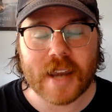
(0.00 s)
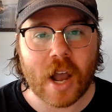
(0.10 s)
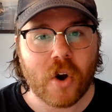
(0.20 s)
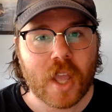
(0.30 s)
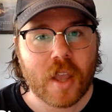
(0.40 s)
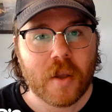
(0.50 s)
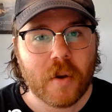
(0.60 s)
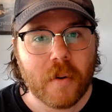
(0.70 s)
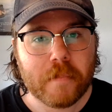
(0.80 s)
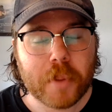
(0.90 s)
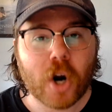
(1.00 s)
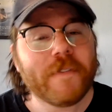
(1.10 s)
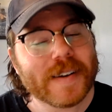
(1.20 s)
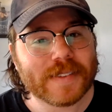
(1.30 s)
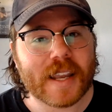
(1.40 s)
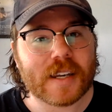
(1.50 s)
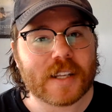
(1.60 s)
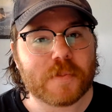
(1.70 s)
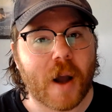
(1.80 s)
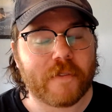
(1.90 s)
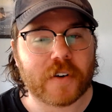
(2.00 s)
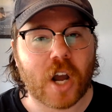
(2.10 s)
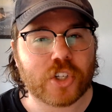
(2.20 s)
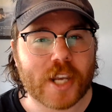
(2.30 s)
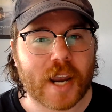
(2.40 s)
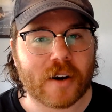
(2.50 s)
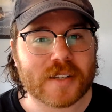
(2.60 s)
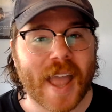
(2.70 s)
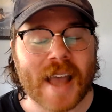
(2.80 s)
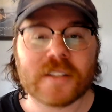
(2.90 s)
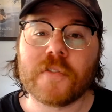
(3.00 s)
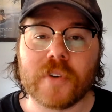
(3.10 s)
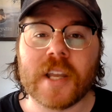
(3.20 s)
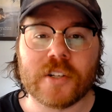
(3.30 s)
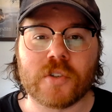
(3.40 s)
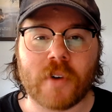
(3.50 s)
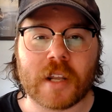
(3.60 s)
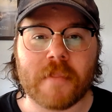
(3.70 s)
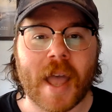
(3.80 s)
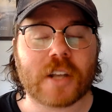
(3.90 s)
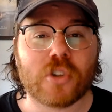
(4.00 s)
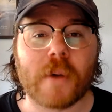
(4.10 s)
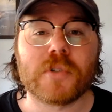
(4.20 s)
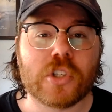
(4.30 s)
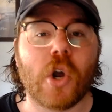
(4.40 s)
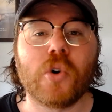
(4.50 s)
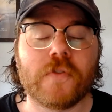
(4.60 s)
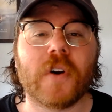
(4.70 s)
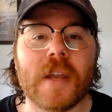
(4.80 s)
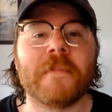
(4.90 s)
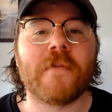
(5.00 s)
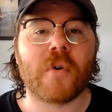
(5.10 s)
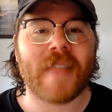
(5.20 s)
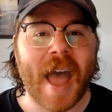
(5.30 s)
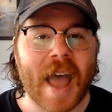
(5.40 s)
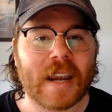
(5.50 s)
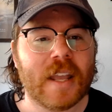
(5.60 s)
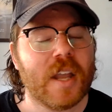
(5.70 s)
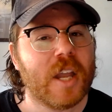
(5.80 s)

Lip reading: Now, perfect landing spot for Najee Harris as a free agent running back. So I'm stoked for him for that.